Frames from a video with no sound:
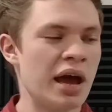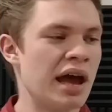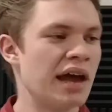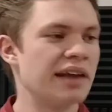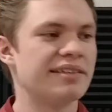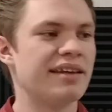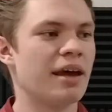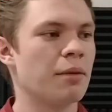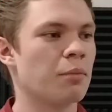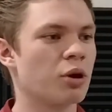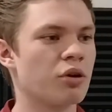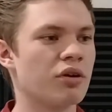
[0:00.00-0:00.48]

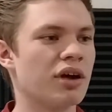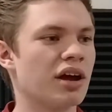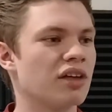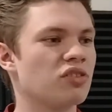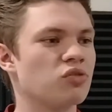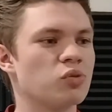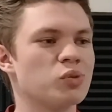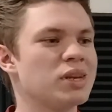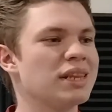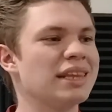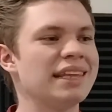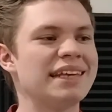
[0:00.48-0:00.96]
Democrats
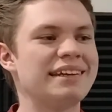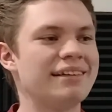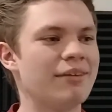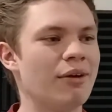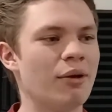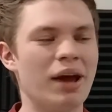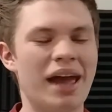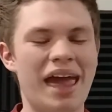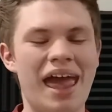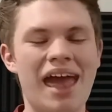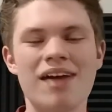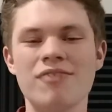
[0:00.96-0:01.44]
would win
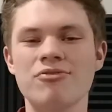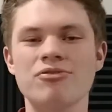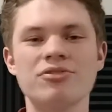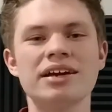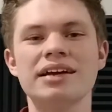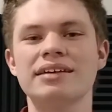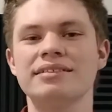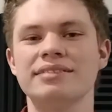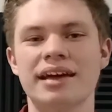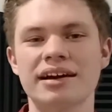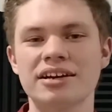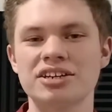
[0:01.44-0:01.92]
every
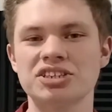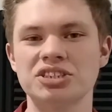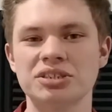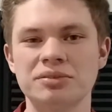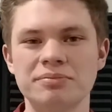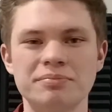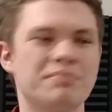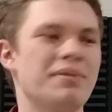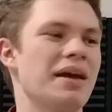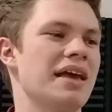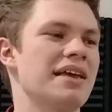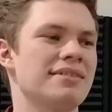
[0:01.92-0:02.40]
election
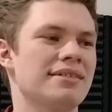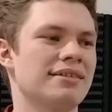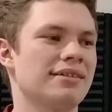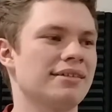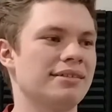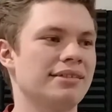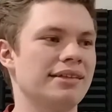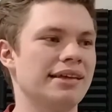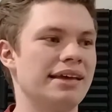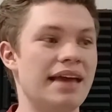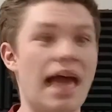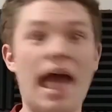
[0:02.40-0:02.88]

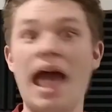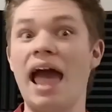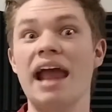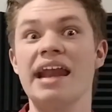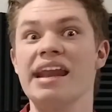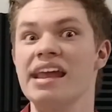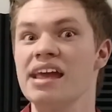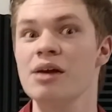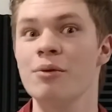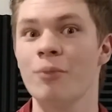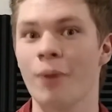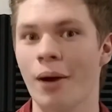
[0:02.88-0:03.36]
basically
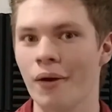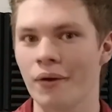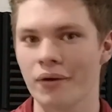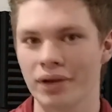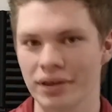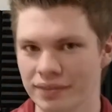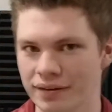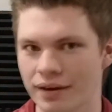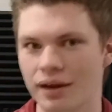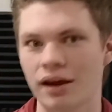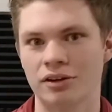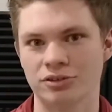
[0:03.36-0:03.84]
anywhere in
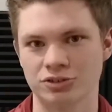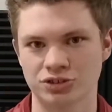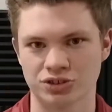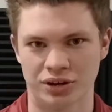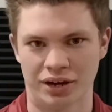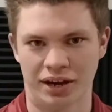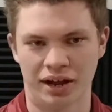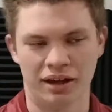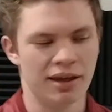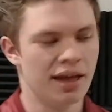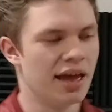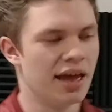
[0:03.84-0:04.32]
the country.